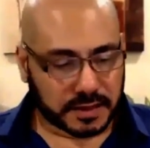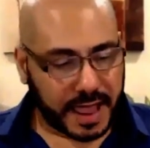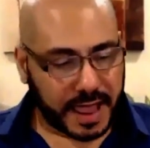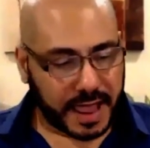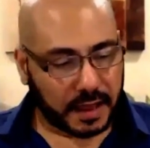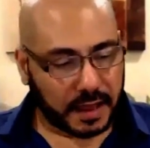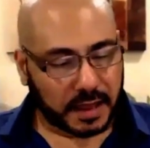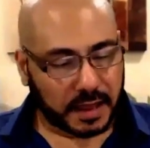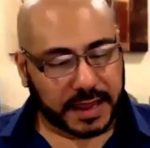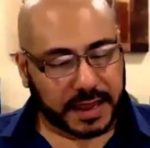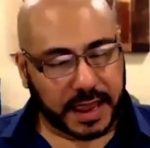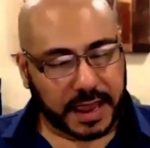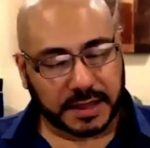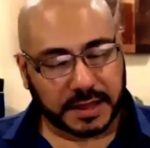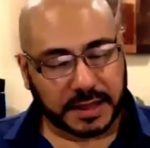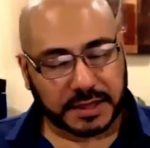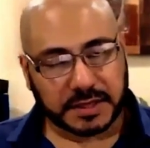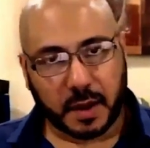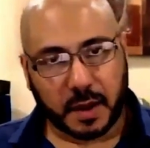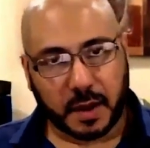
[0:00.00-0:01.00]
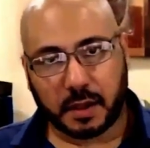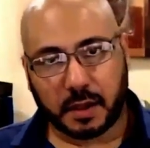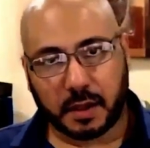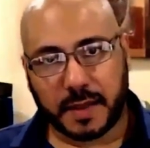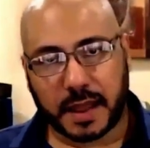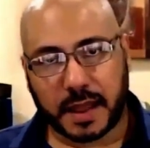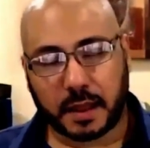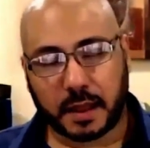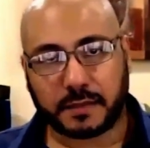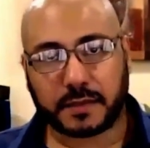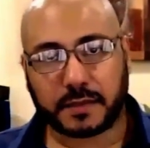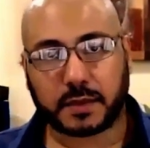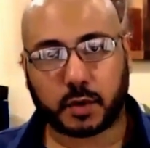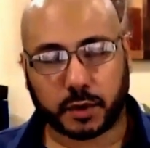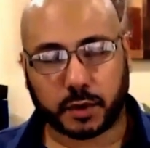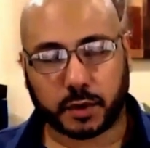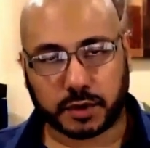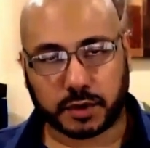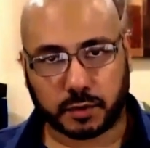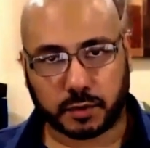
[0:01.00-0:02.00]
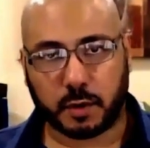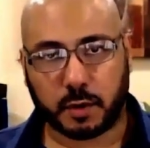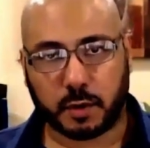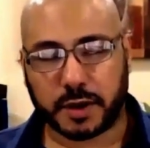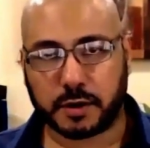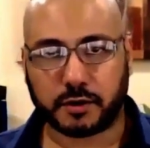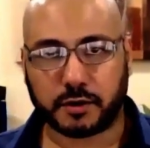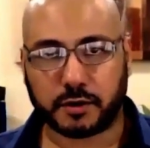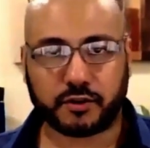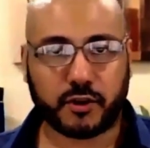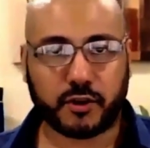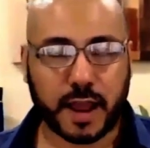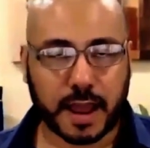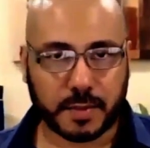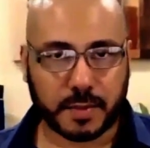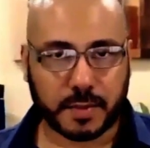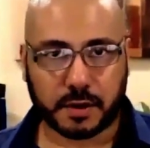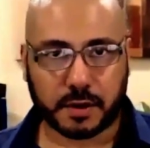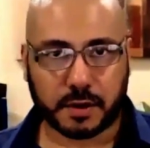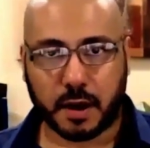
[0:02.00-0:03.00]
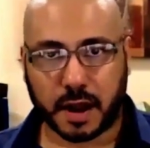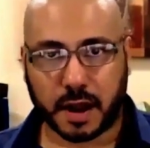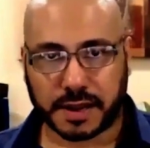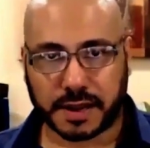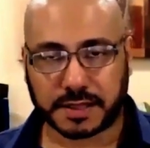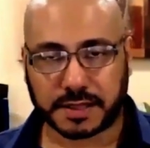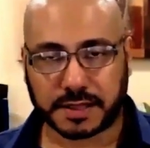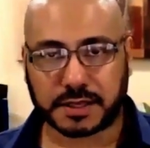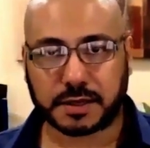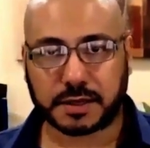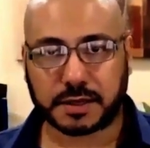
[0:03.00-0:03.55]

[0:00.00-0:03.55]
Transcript: allocate a small amount towards growing your tribe or your audience,